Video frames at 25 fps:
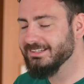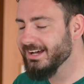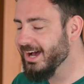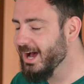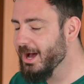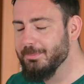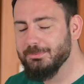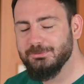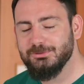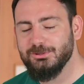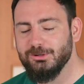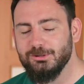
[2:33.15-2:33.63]
It
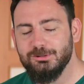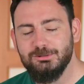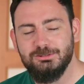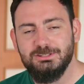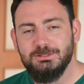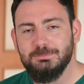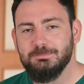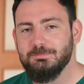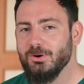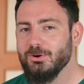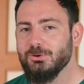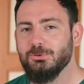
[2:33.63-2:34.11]

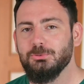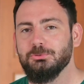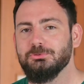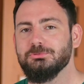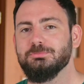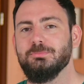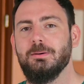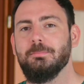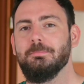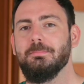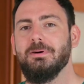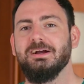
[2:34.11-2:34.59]
absolutely
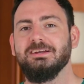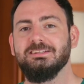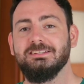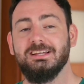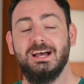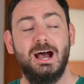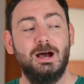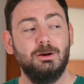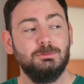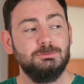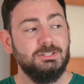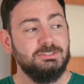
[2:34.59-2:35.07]
boggles my mind,
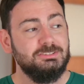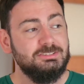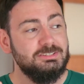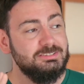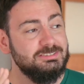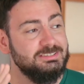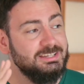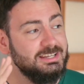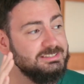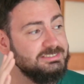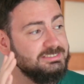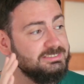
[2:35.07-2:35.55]
how did
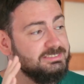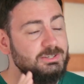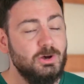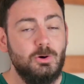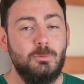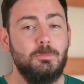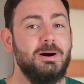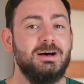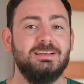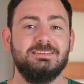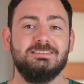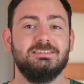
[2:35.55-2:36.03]
this get
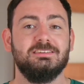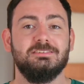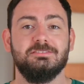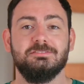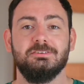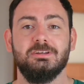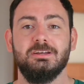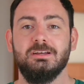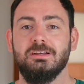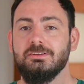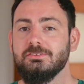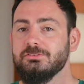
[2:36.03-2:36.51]
so massive?
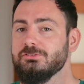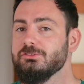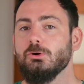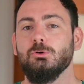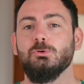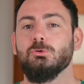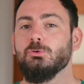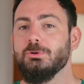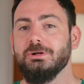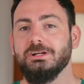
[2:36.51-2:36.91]
So